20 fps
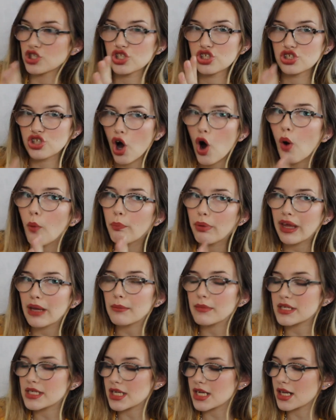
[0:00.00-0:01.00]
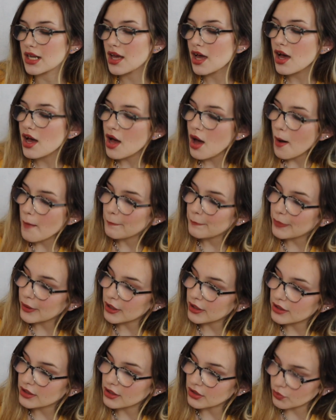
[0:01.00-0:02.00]
so pigmented,
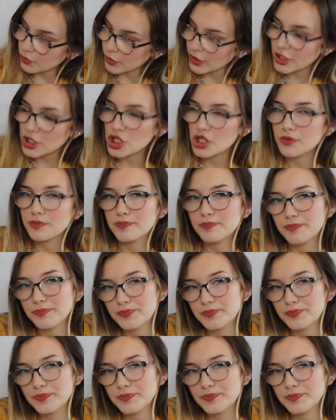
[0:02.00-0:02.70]
but Rich